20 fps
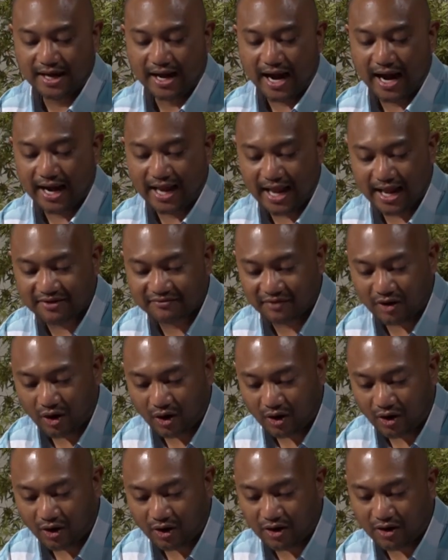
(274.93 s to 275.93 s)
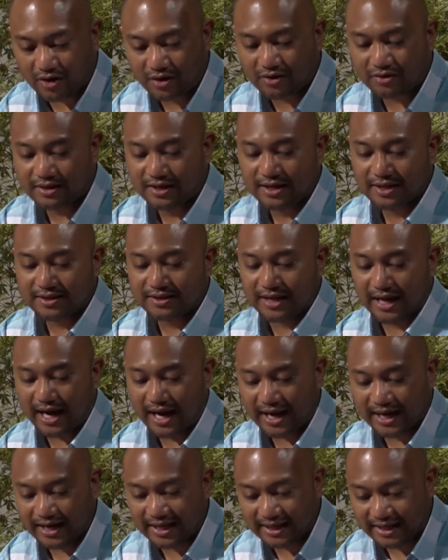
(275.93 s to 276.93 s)
I have all the
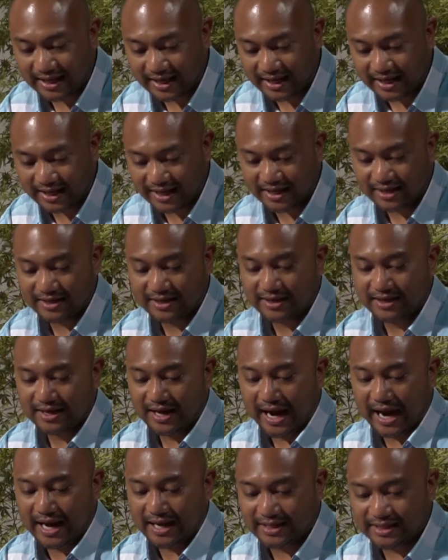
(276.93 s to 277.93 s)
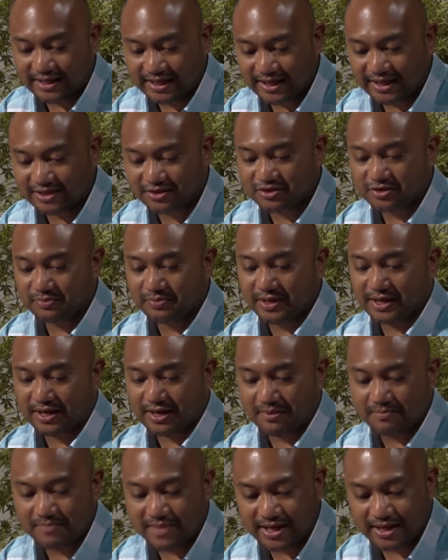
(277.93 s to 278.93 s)
halalele I need to be
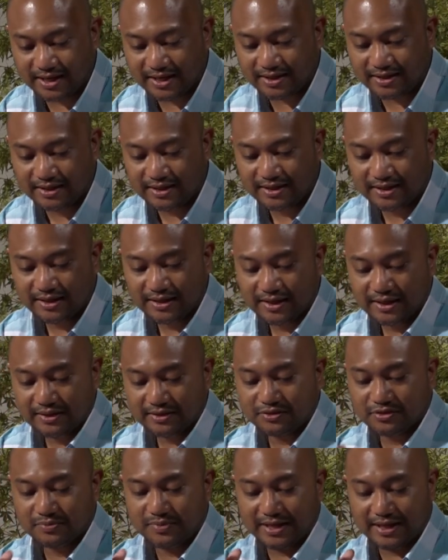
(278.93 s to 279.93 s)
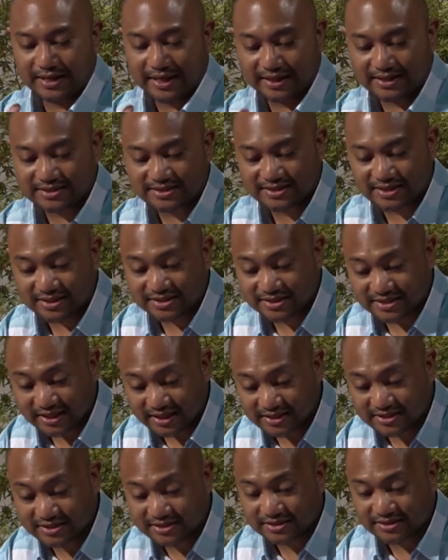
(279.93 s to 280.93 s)
committed to be
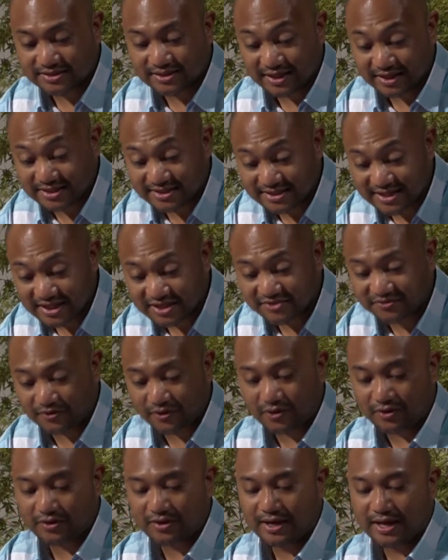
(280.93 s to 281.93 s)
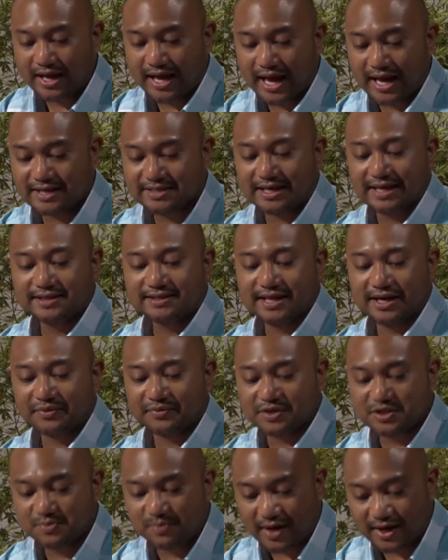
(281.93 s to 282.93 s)
successful as I take
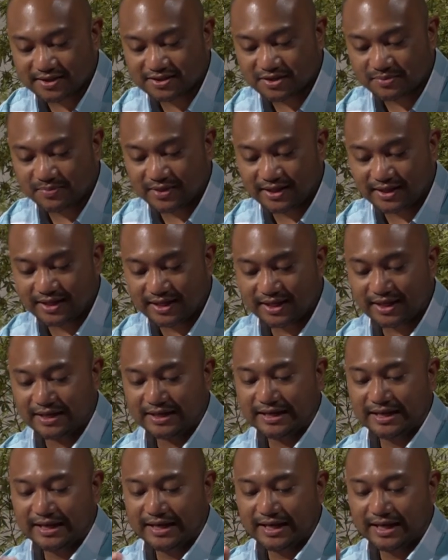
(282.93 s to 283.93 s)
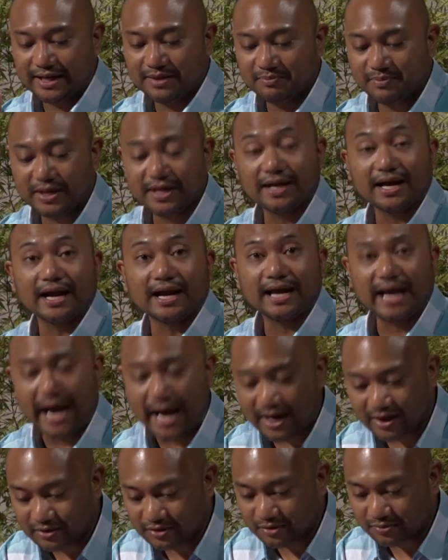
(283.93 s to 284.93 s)
responsibility in being
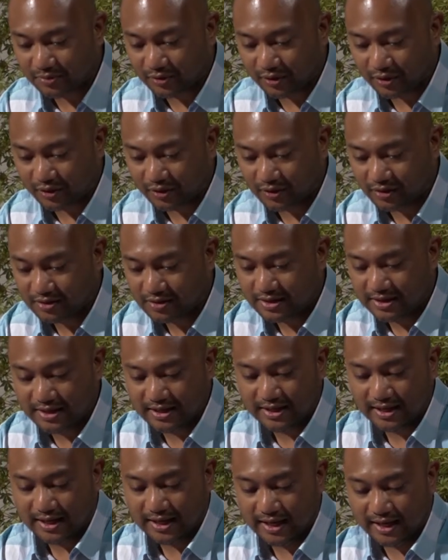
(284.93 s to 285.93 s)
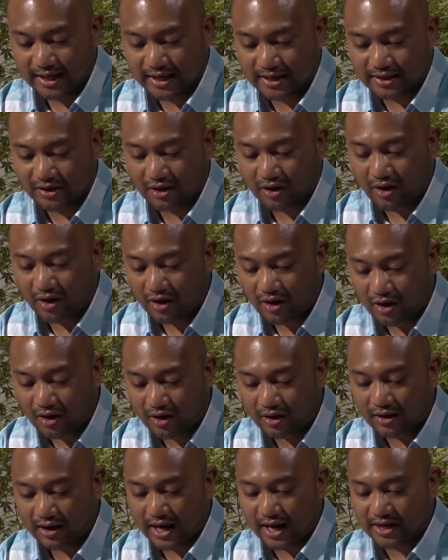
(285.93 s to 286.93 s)
accountable in
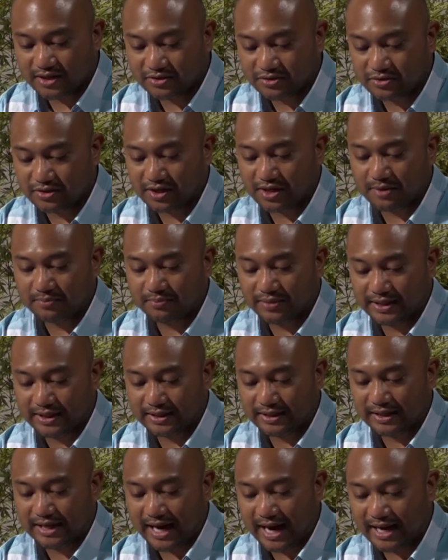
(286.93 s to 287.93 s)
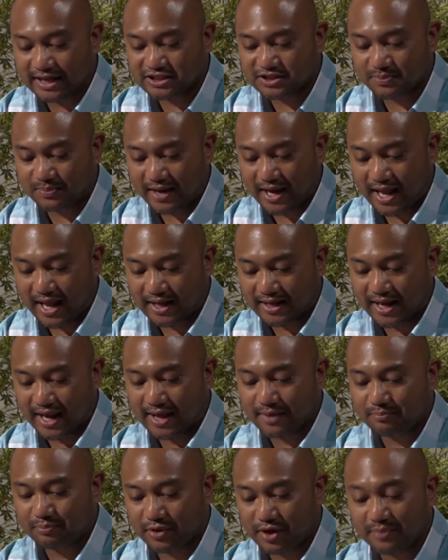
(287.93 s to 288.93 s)
all I do to complete God's plan
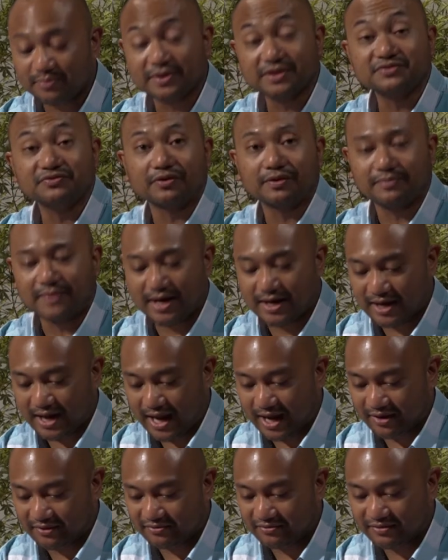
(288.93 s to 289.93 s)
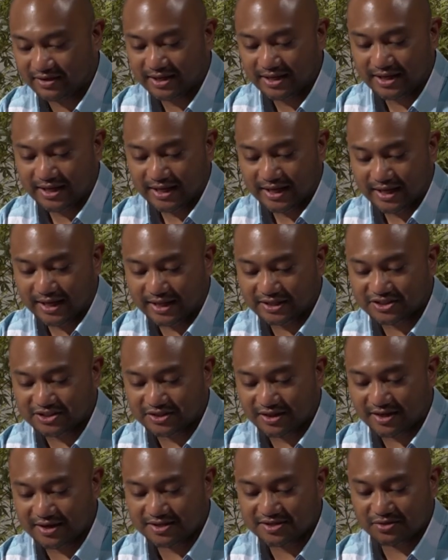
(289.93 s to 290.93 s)
and purpose for my life. It
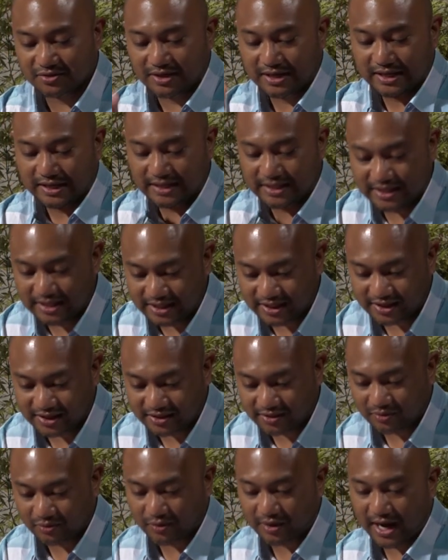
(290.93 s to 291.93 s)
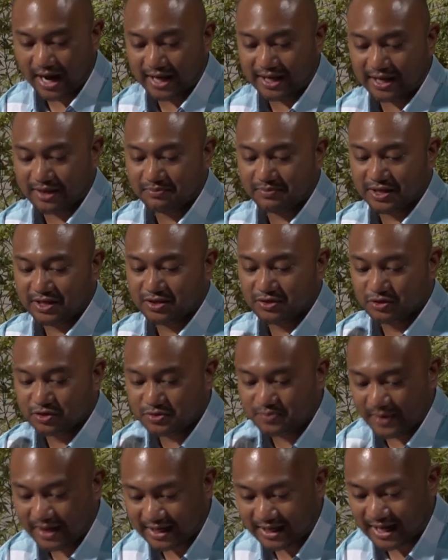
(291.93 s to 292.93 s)
starts here, where I can be
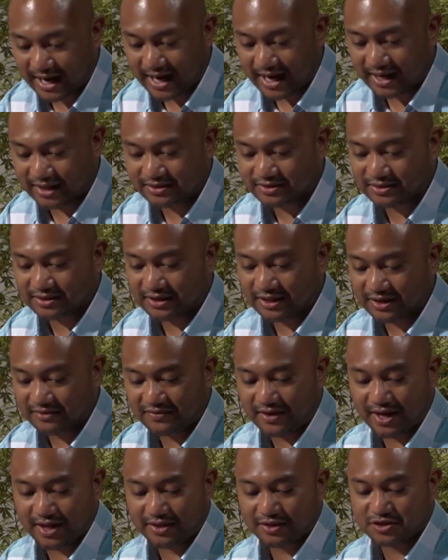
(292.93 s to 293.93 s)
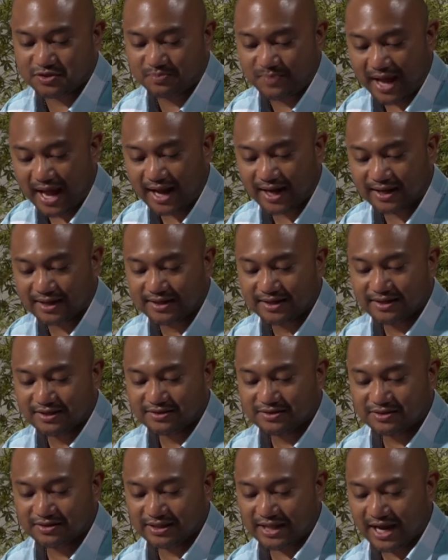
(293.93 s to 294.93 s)
used by God to love others back
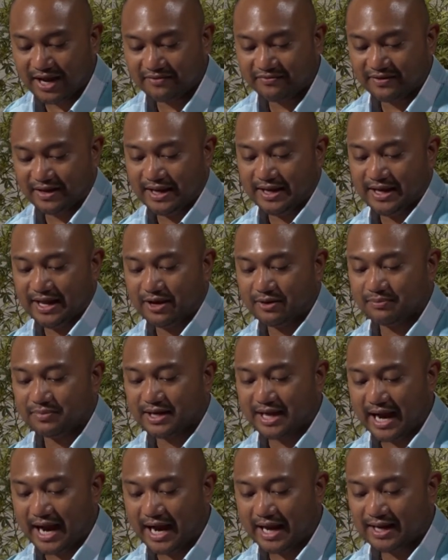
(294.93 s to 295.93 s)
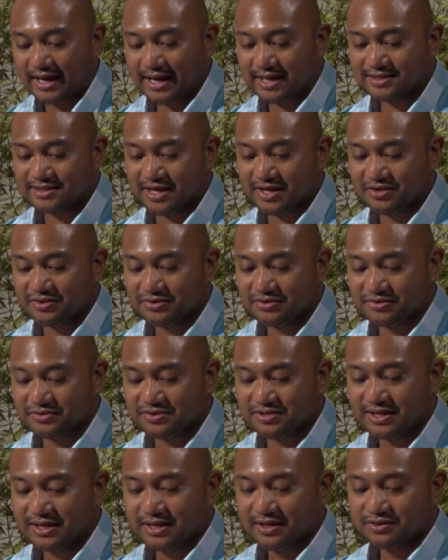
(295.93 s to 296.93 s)
to life and help guide as I
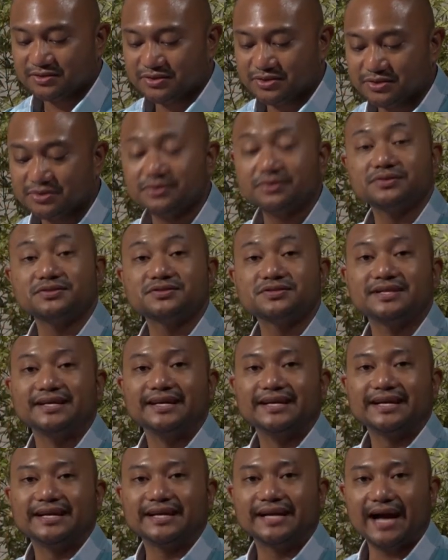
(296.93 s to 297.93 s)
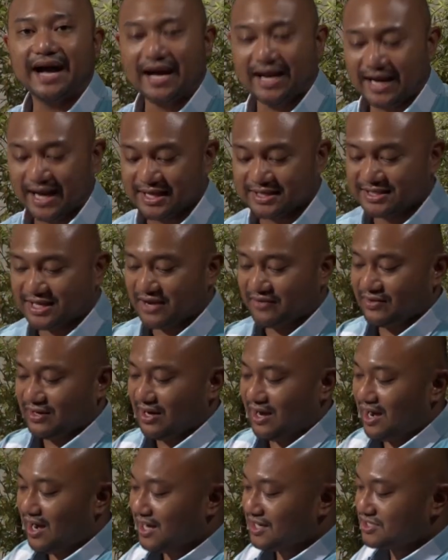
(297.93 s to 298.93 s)
use tools God has given.
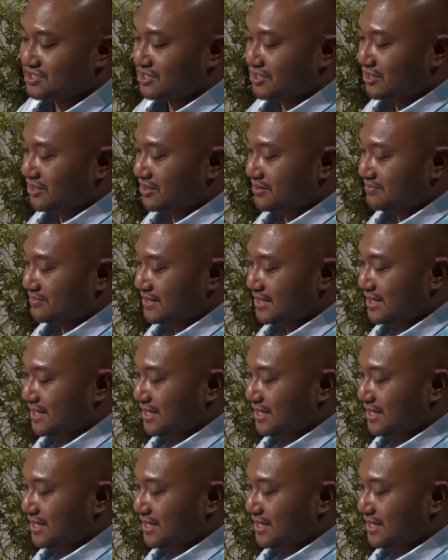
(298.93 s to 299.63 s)
Awesome. Yay!